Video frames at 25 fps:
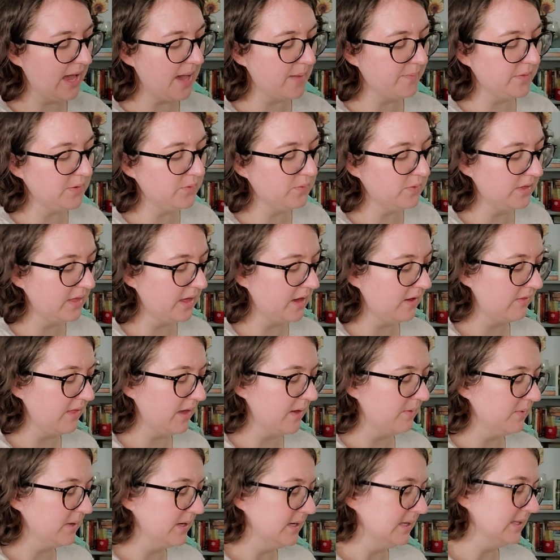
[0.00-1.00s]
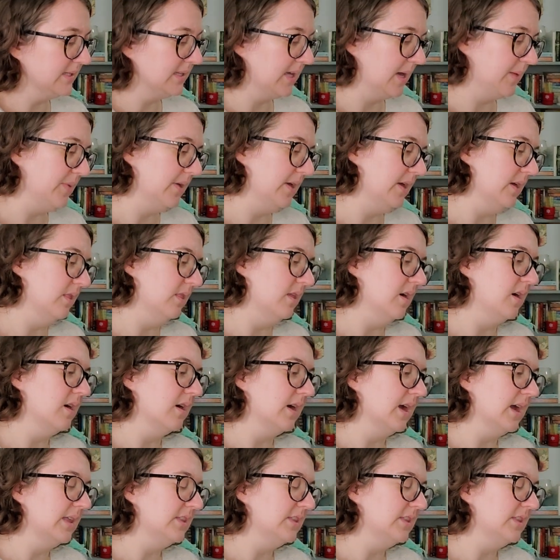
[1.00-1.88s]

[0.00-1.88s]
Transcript: happy with how that one is coming along.